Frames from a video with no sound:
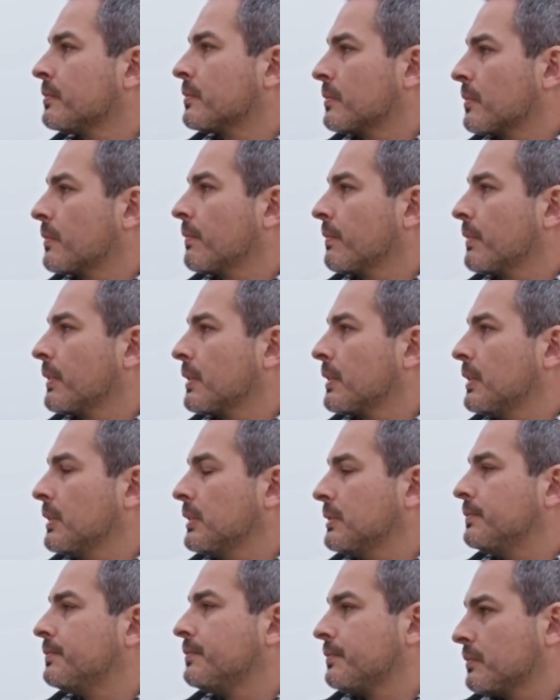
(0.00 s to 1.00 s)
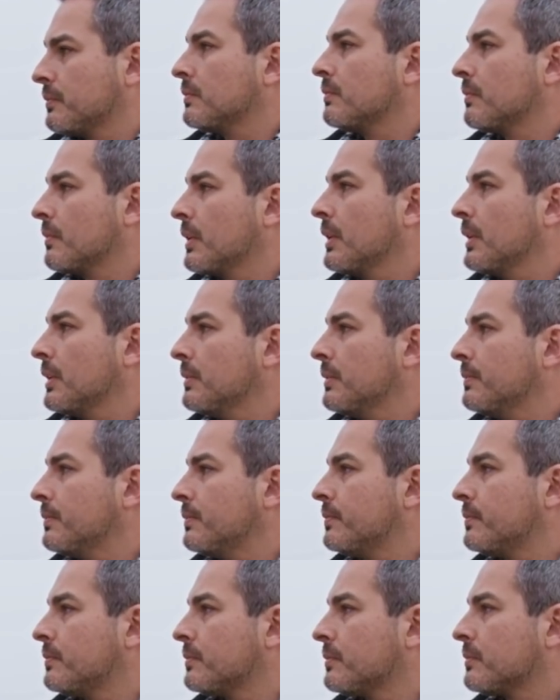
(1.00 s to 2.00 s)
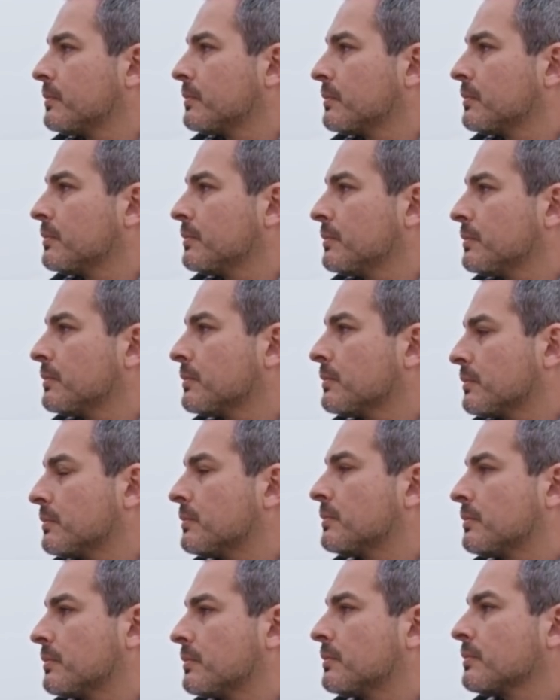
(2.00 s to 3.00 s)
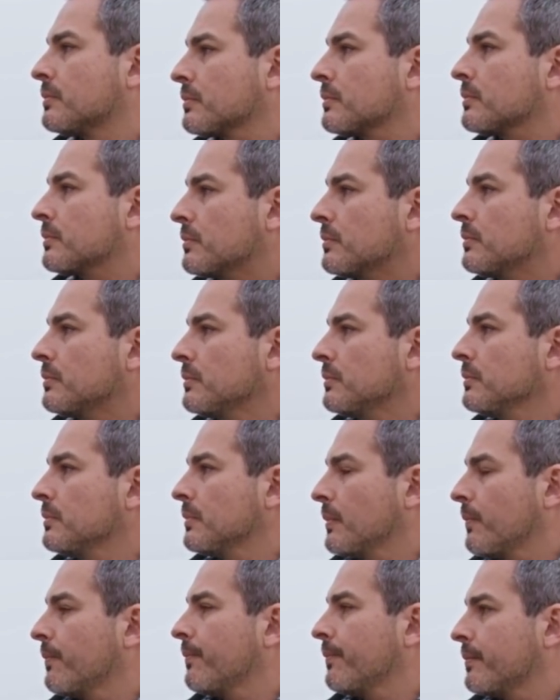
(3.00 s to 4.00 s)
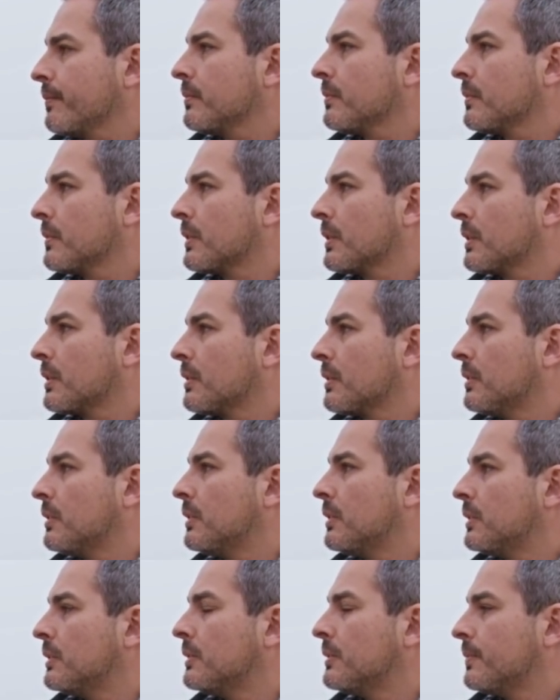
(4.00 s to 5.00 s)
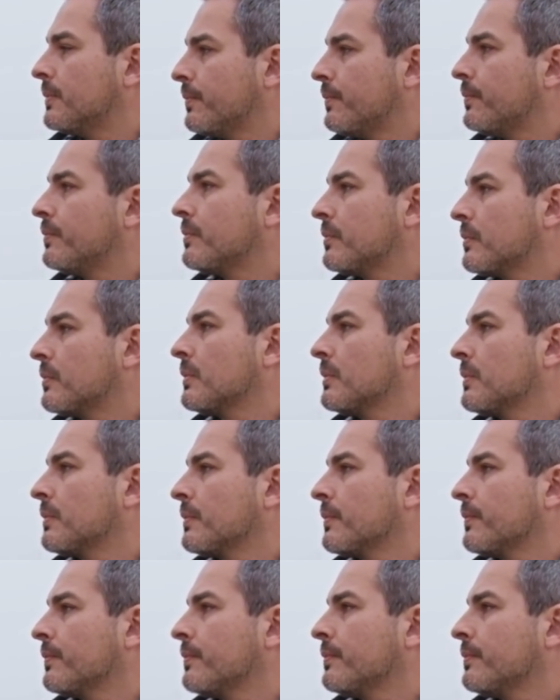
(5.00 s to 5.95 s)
(not speaking)